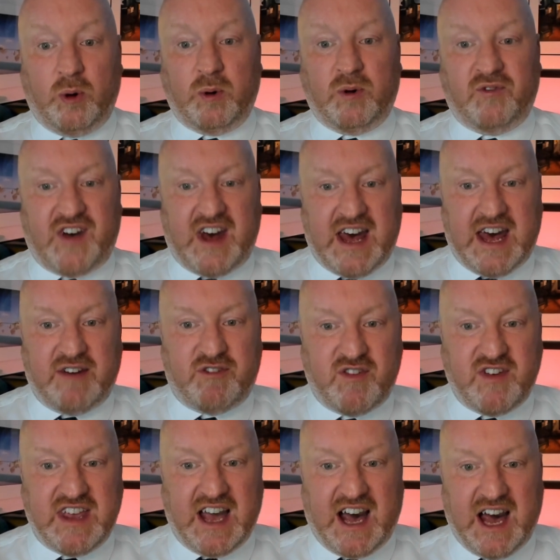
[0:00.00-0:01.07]
there for
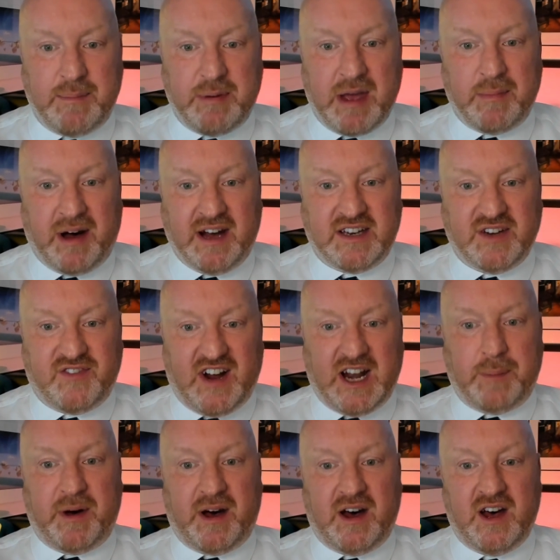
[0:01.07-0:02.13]
the IBM
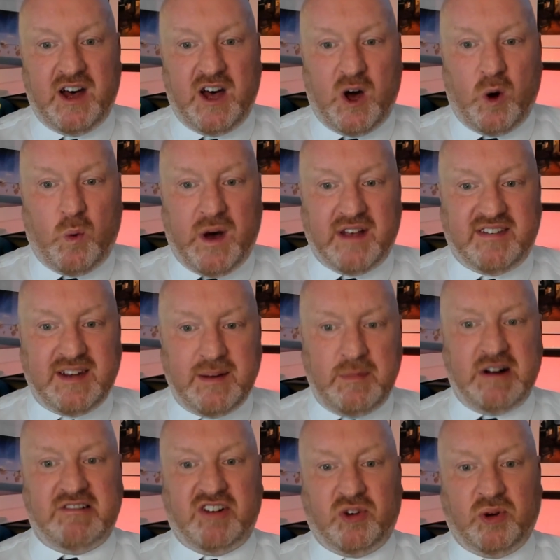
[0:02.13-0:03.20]
developer, where
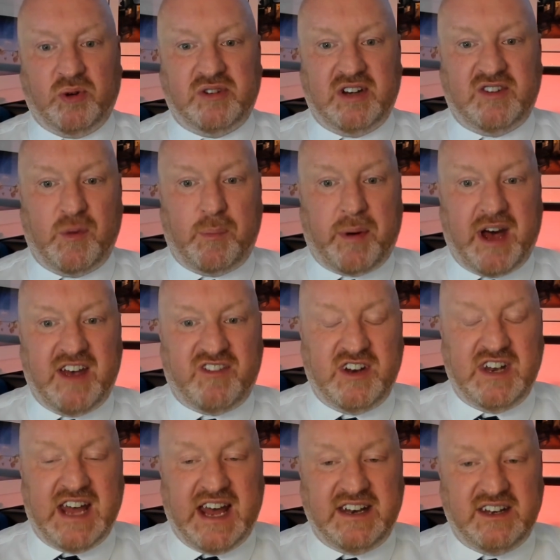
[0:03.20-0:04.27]
similar resources for Python
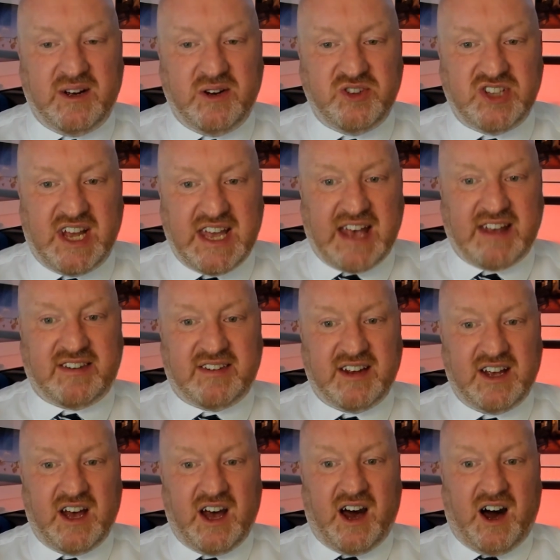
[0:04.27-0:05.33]
and Node.js
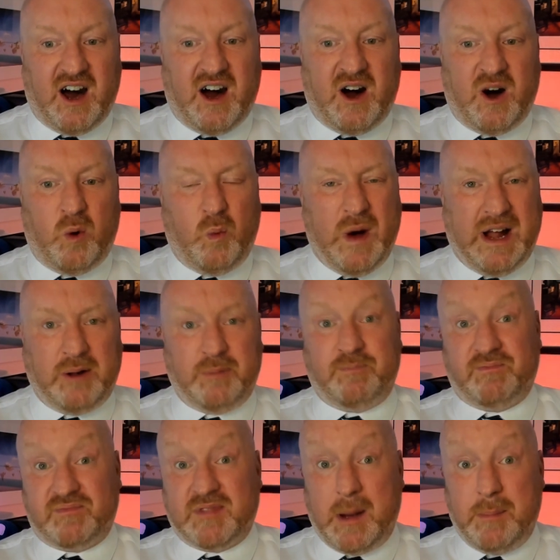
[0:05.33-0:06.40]
are, well,
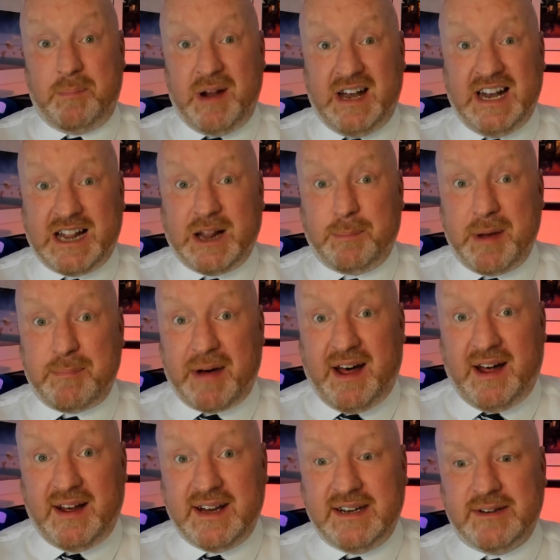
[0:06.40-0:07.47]
a little bit
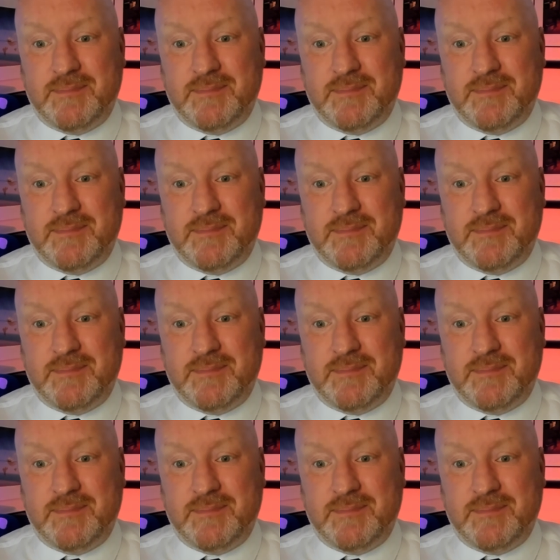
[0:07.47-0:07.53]
behind.